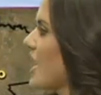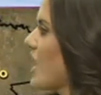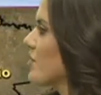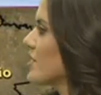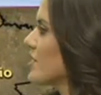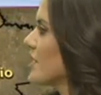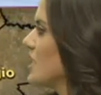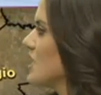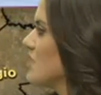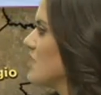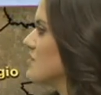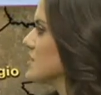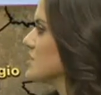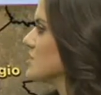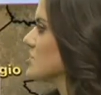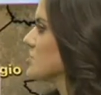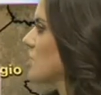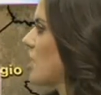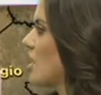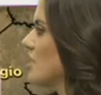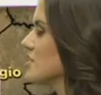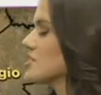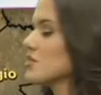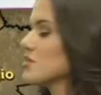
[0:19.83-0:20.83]
County even
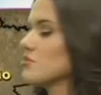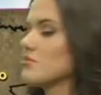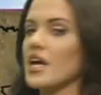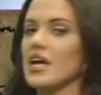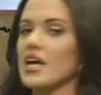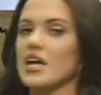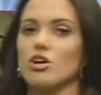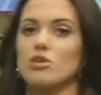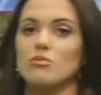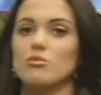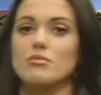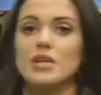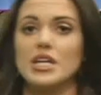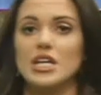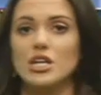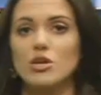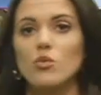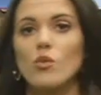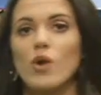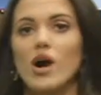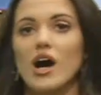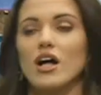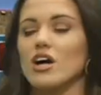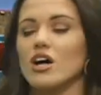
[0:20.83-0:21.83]
saw some hail.
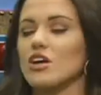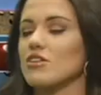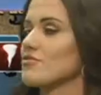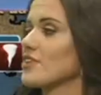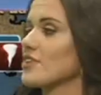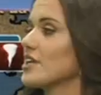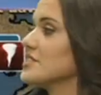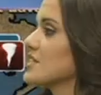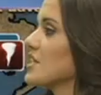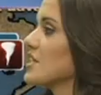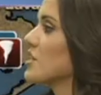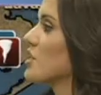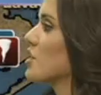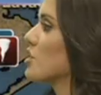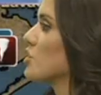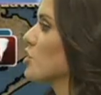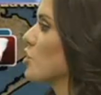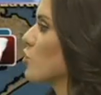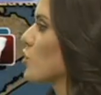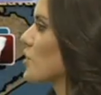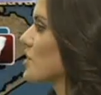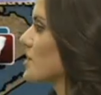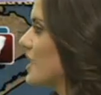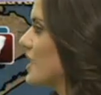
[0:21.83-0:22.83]
Meanwhile, our friends in the
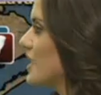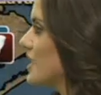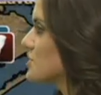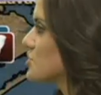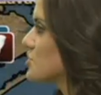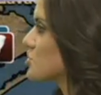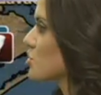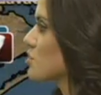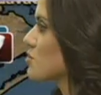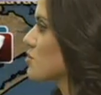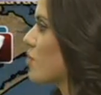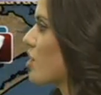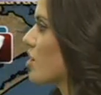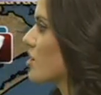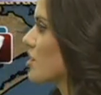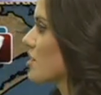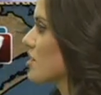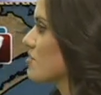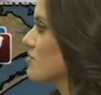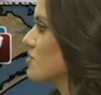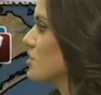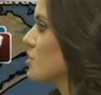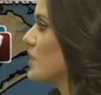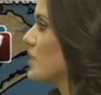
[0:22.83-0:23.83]
northeastern part of
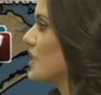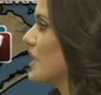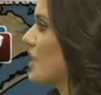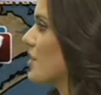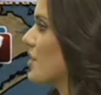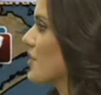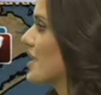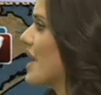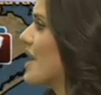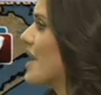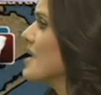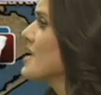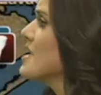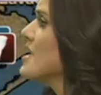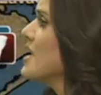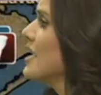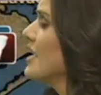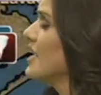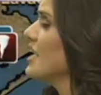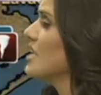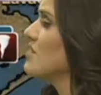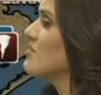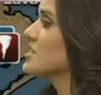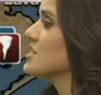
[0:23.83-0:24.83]
the viewing area
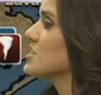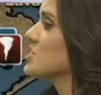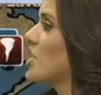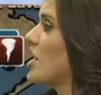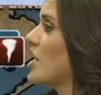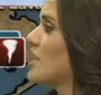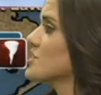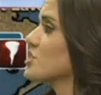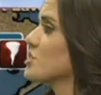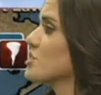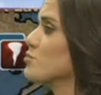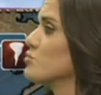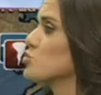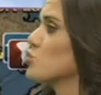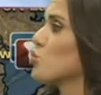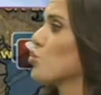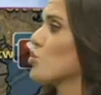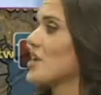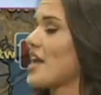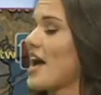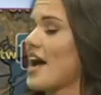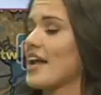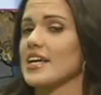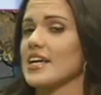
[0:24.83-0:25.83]
even saw some
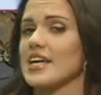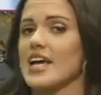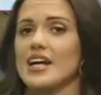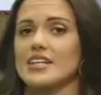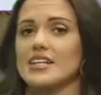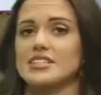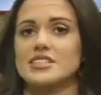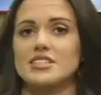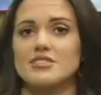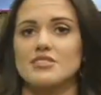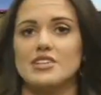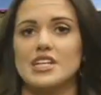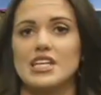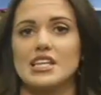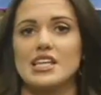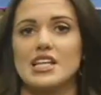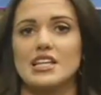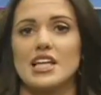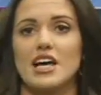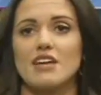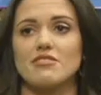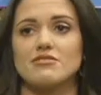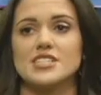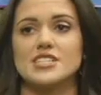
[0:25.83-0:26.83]
tornadic activity that
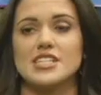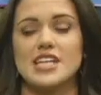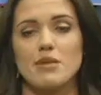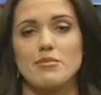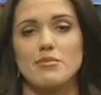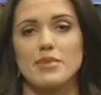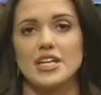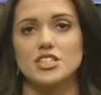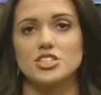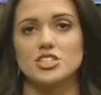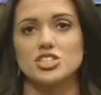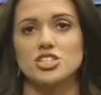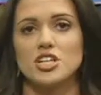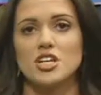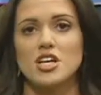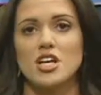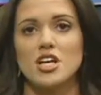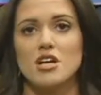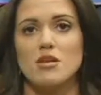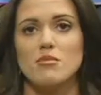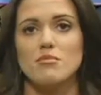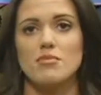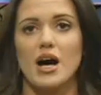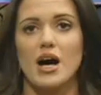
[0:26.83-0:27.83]
left damage
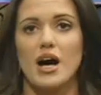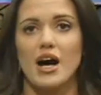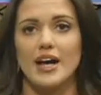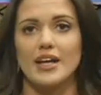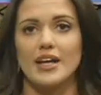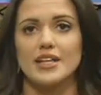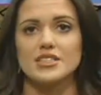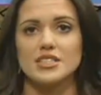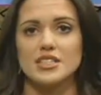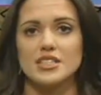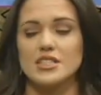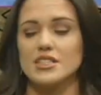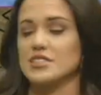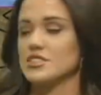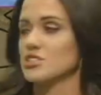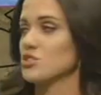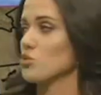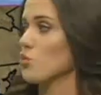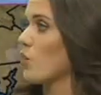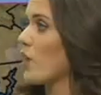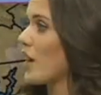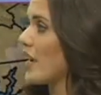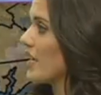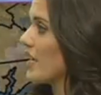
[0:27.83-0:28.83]
behind in its
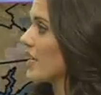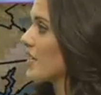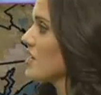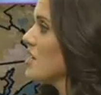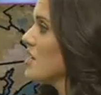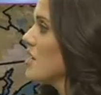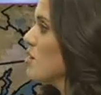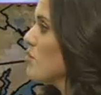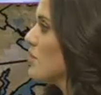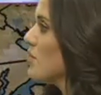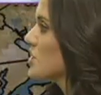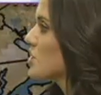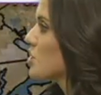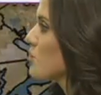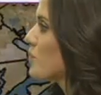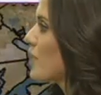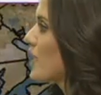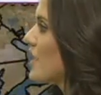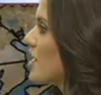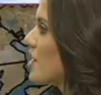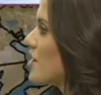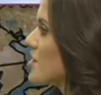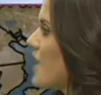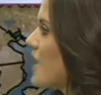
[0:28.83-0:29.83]
wake. But the
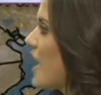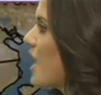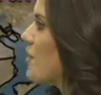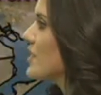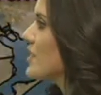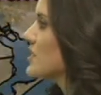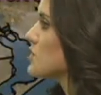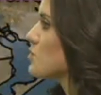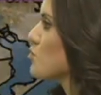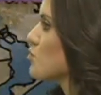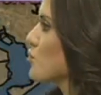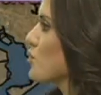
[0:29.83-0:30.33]
radar now is